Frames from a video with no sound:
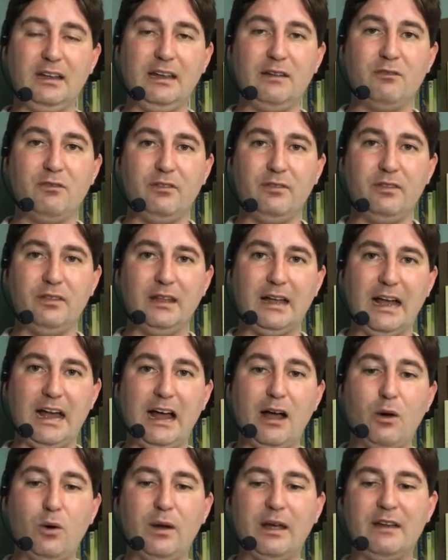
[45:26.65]
in
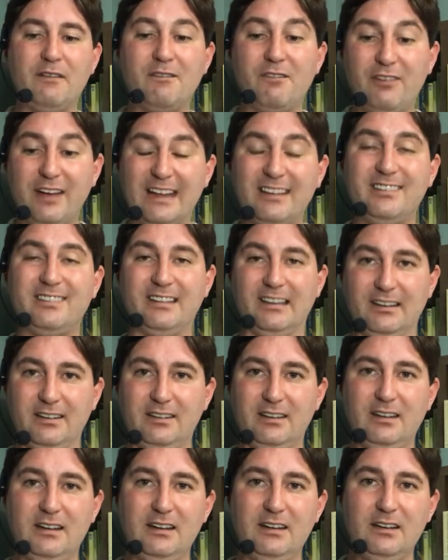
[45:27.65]
how
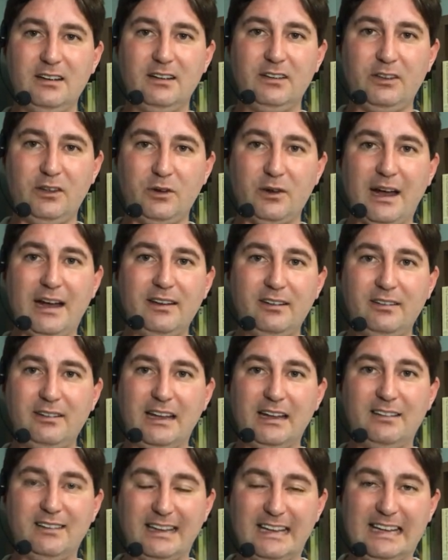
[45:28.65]
invested the United
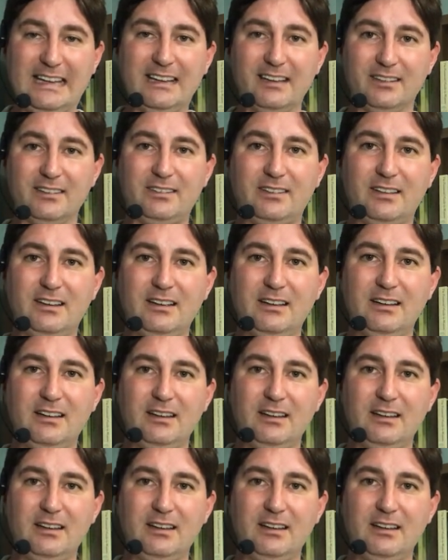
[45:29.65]
States is